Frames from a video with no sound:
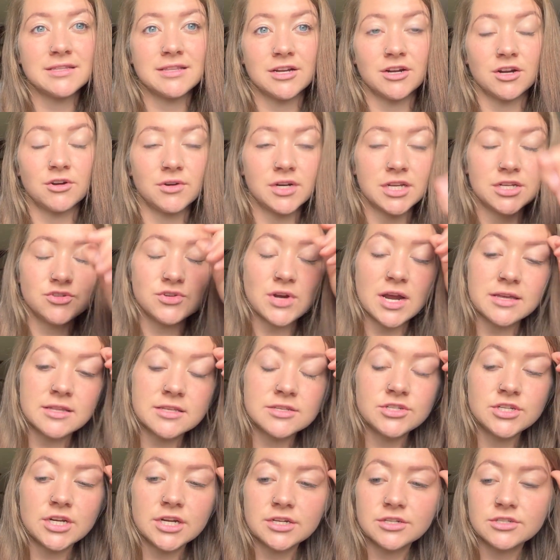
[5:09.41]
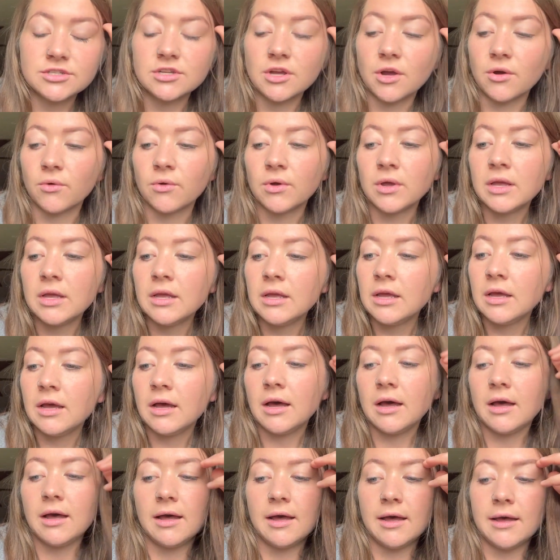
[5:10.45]
and they're already dry this year. So,
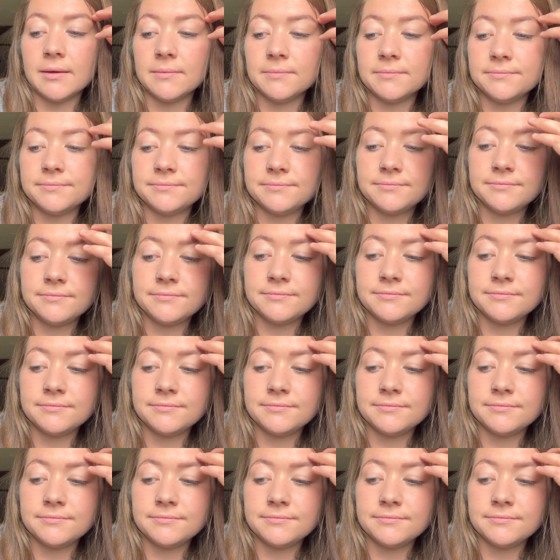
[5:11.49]
um,